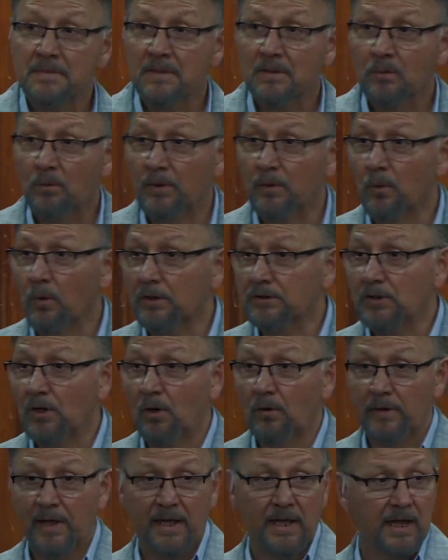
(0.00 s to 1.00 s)
We worked all
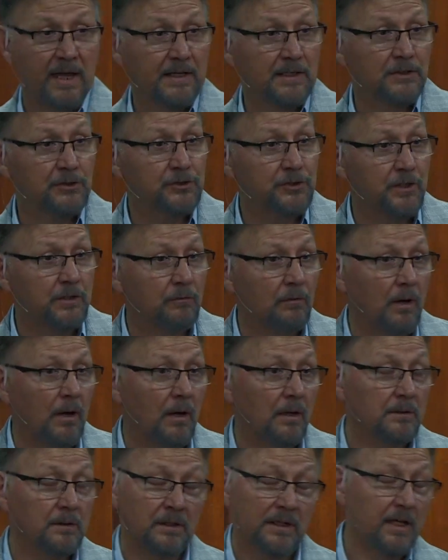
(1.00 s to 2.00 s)
day hanging
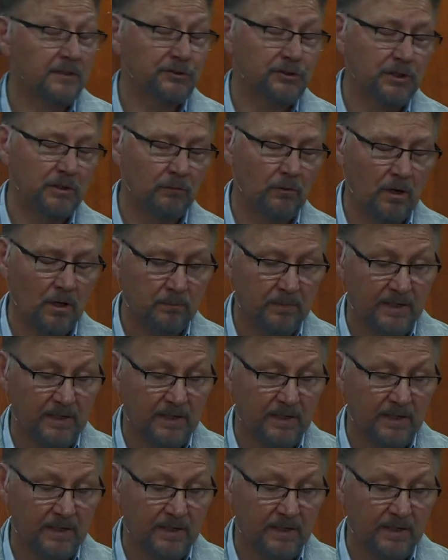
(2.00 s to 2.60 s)
sheetrock, or not sheetrock,